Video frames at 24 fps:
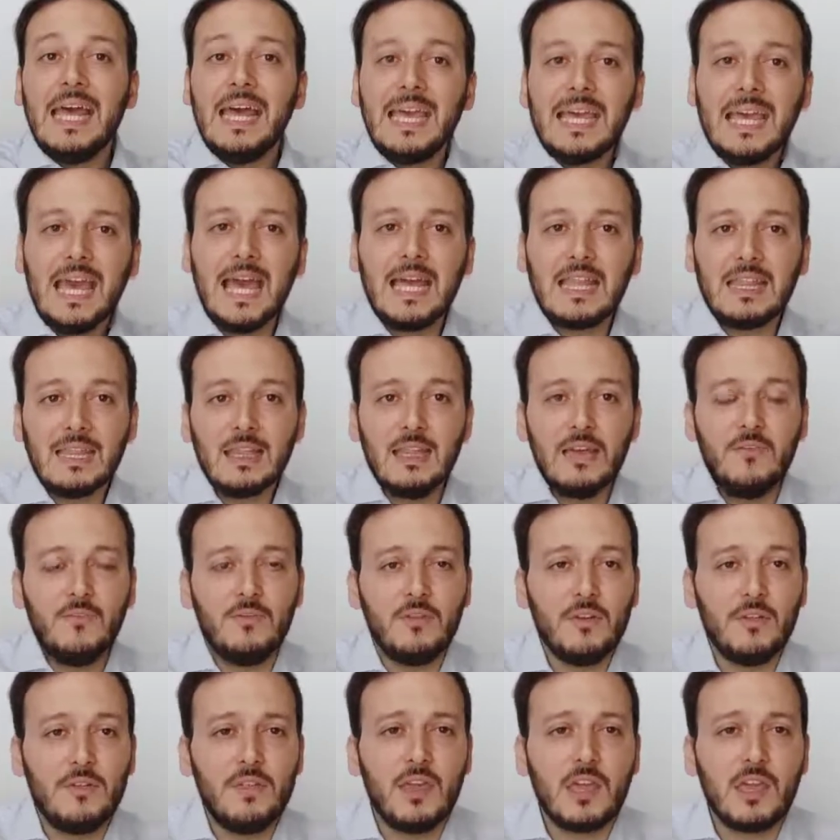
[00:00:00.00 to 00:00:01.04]
again, if
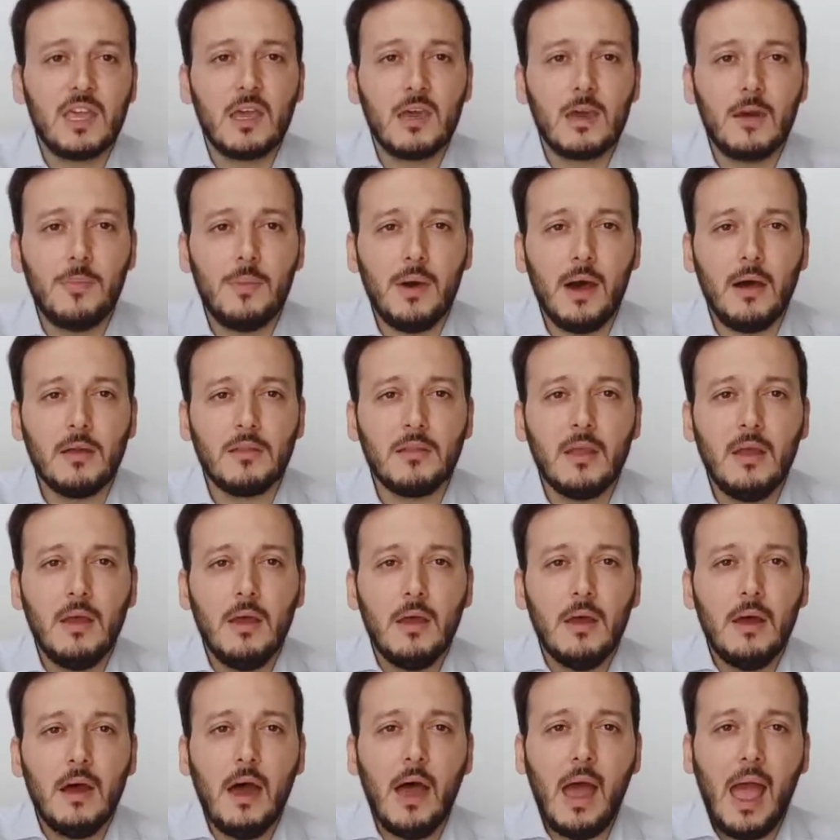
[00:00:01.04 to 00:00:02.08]
you're thinking about
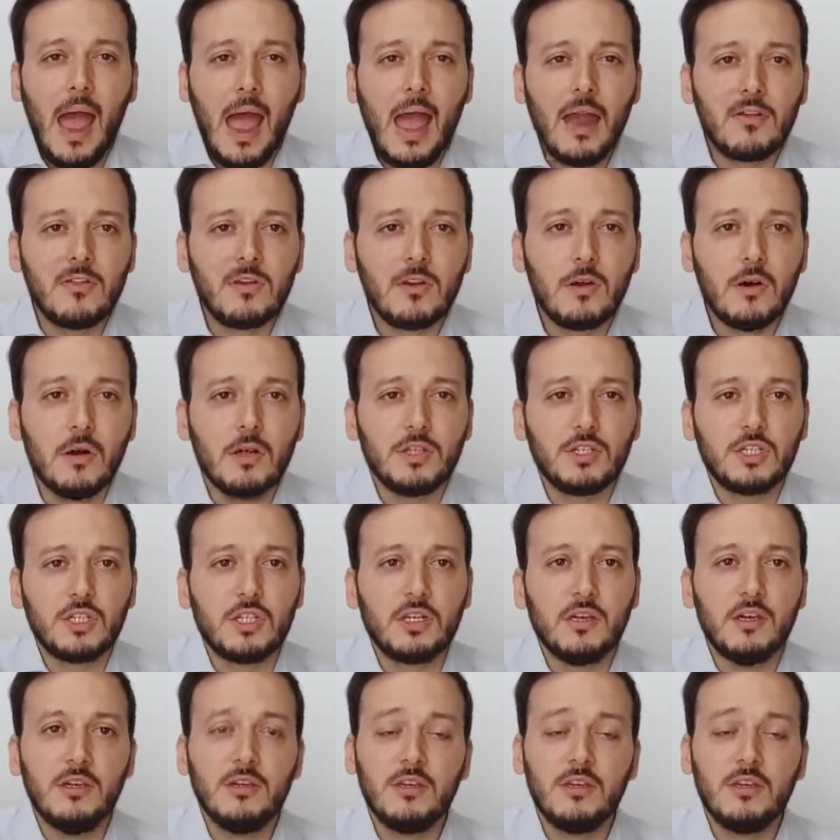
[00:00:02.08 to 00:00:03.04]
agriculture,